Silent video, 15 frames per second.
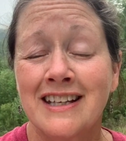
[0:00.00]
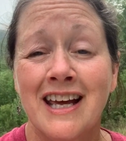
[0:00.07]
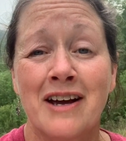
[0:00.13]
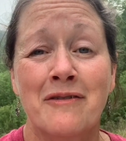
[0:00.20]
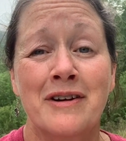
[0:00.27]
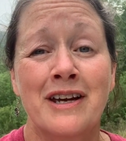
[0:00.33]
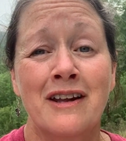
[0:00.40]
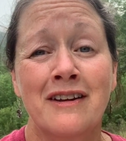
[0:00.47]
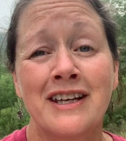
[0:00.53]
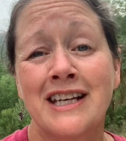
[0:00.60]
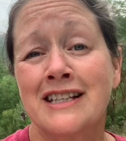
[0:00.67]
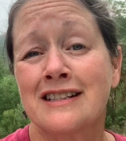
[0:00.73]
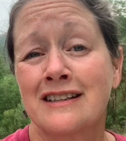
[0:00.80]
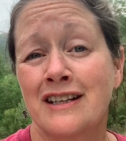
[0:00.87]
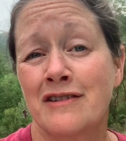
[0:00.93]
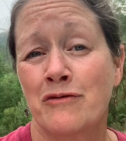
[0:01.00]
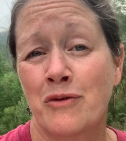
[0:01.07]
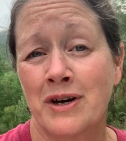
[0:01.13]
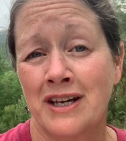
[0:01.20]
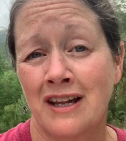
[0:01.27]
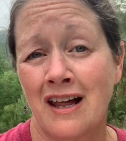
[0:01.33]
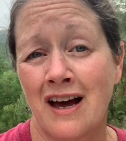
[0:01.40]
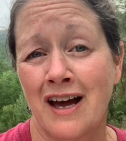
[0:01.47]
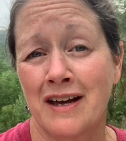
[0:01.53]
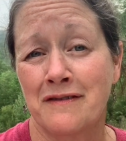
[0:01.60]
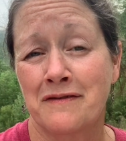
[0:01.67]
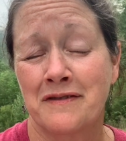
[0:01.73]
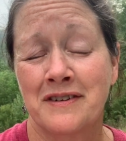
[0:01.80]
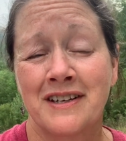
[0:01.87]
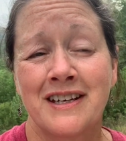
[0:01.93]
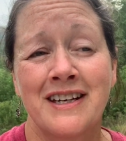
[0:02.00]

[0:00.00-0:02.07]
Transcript: and we only get to live one life.